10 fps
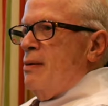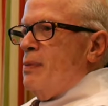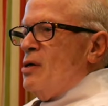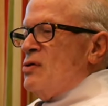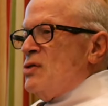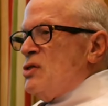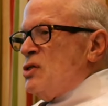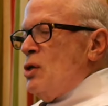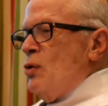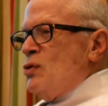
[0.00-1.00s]
Because the
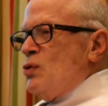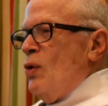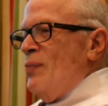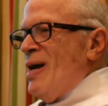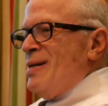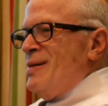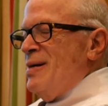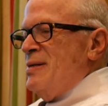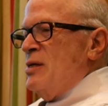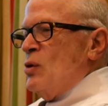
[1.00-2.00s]
snowstorm that day
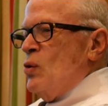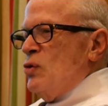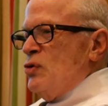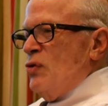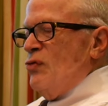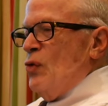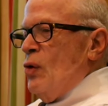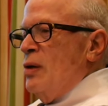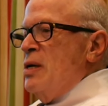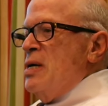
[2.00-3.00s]
didn't cause you to
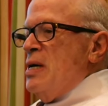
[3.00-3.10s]
fall.